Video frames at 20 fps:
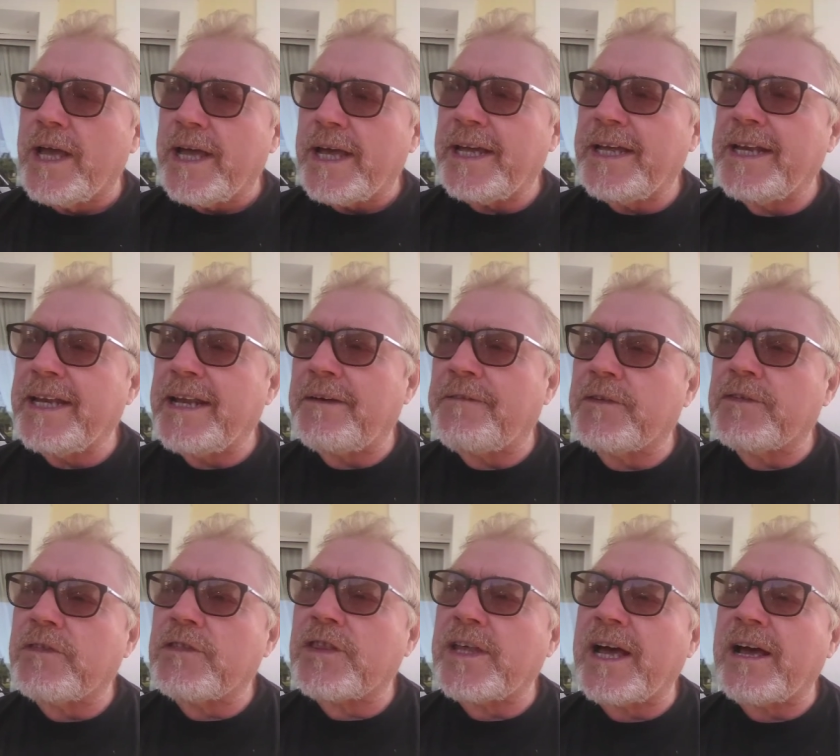
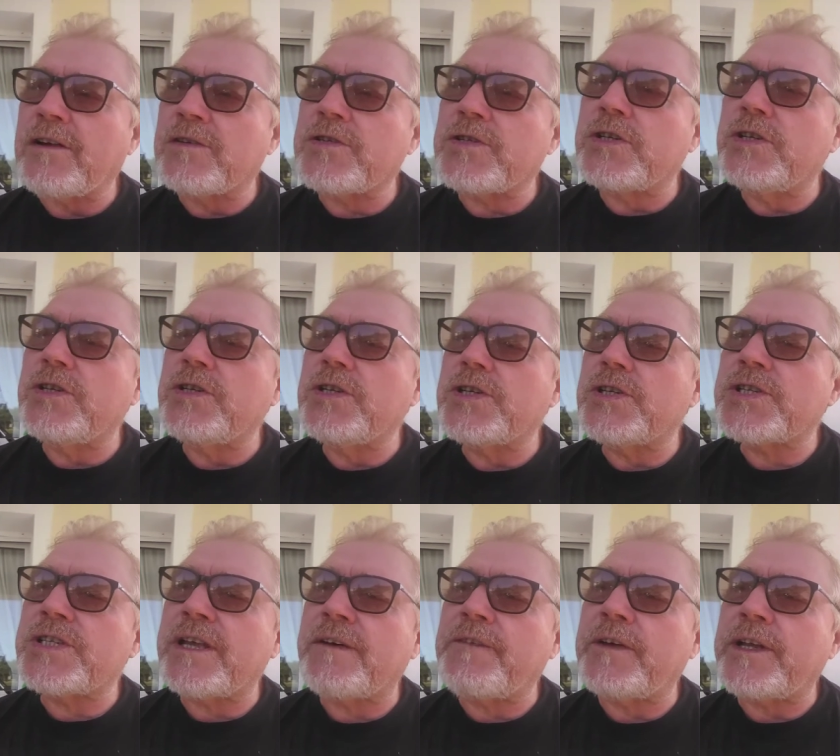
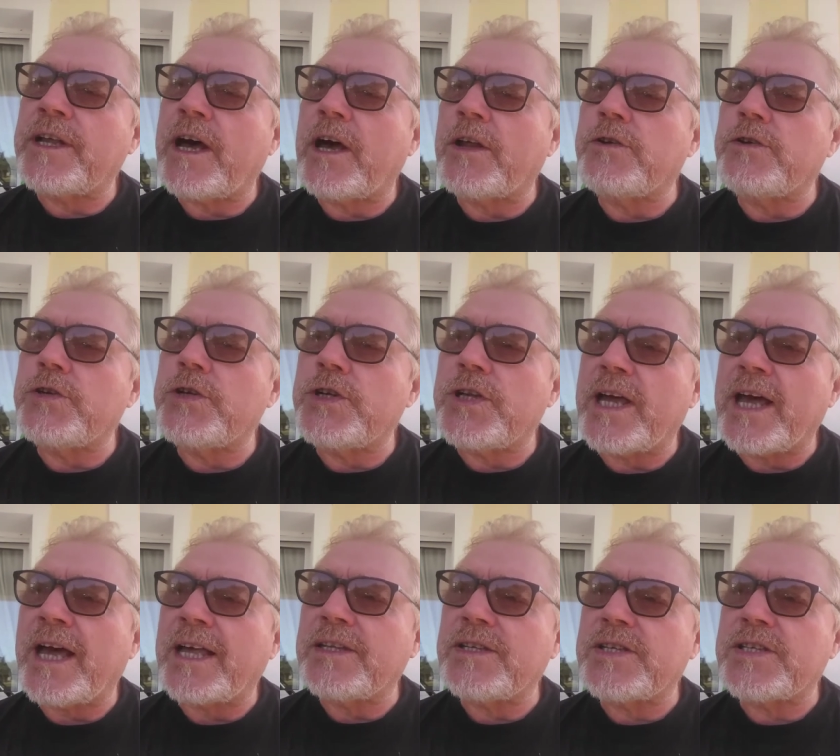
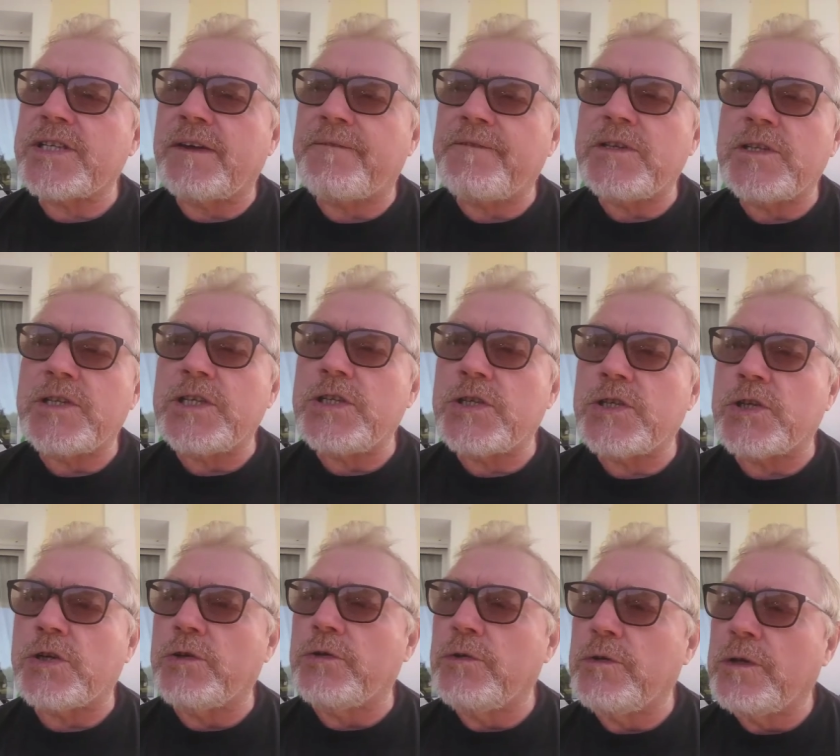
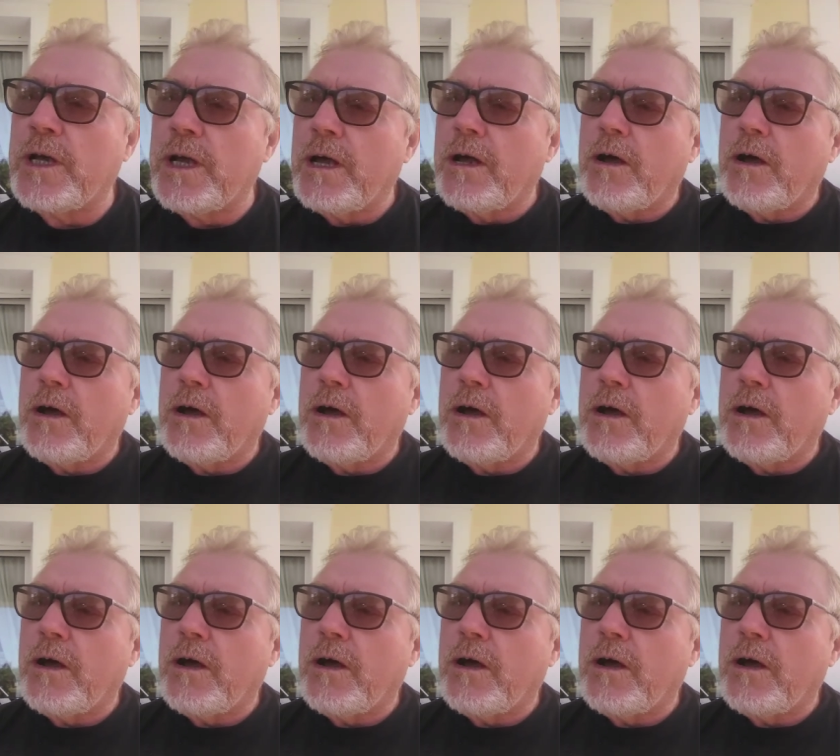11,772.